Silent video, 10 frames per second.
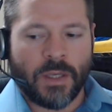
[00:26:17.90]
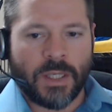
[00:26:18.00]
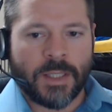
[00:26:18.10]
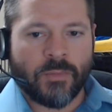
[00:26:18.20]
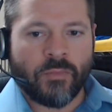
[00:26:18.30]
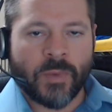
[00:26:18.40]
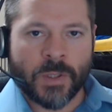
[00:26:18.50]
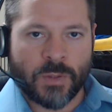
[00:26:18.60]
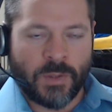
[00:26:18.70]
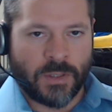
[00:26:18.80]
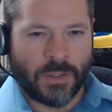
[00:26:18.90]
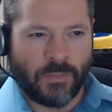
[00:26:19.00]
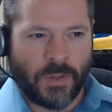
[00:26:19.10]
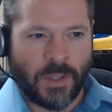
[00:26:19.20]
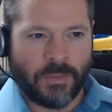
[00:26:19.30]
it must be
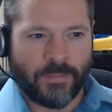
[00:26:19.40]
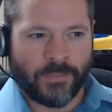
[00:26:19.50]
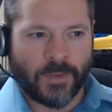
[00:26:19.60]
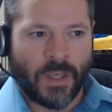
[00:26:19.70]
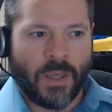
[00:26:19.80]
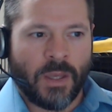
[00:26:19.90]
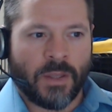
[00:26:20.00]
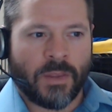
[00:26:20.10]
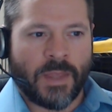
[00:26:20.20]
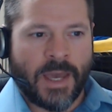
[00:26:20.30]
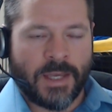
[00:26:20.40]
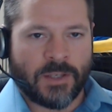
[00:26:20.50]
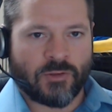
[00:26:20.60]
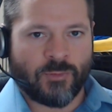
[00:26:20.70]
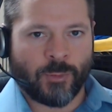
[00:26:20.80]
something that
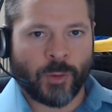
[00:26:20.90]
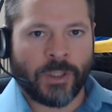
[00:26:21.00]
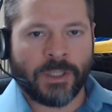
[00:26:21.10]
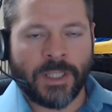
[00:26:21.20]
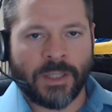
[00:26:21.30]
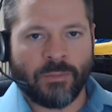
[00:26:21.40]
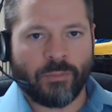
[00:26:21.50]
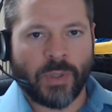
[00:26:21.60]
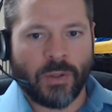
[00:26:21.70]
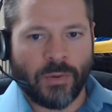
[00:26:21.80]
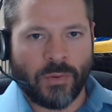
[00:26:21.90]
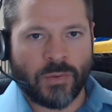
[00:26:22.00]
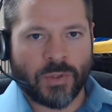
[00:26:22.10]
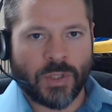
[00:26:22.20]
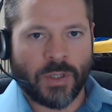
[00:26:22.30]
is freely
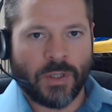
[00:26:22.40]
imposed